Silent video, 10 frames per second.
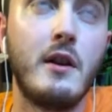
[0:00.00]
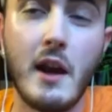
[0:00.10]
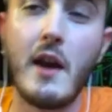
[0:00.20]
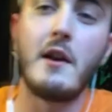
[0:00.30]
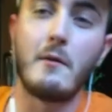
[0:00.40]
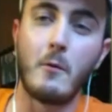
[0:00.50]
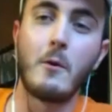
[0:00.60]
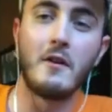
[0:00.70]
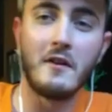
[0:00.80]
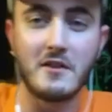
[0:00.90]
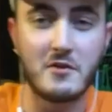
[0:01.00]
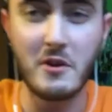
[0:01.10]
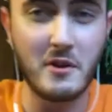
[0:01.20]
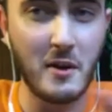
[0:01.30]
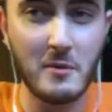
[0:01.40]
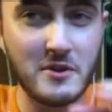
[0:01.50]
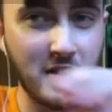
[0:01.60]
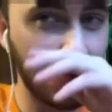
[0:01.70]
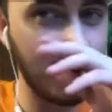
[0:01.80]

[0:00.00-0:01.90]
Yeah, four. I just wanted to double check.